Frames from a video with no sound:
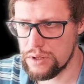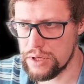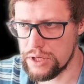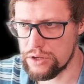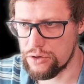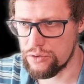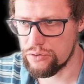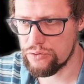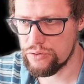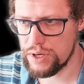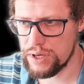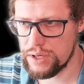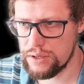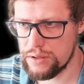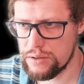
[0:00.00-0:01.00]
I need a new
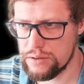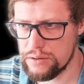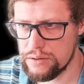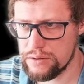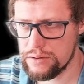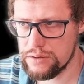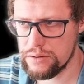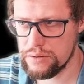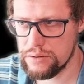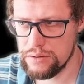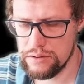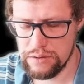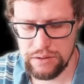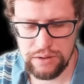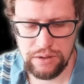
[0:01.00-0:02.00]
file.
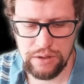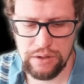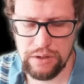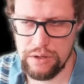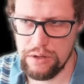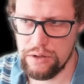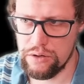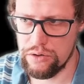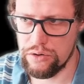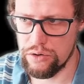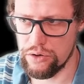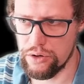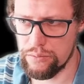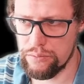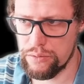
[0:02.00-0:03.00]

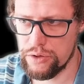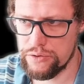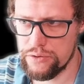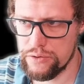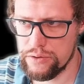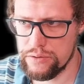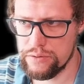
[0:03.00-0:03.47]
Go.mod.